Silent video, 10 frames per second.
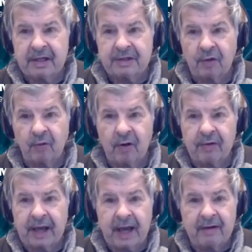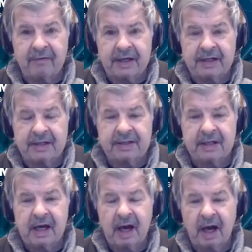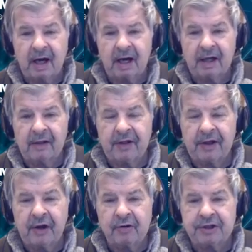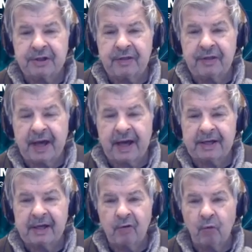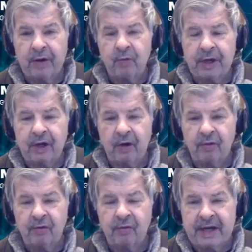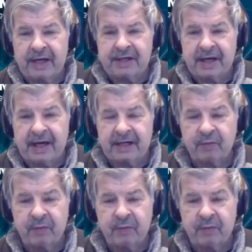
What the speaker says: So what we have is the notion that when we go to read text,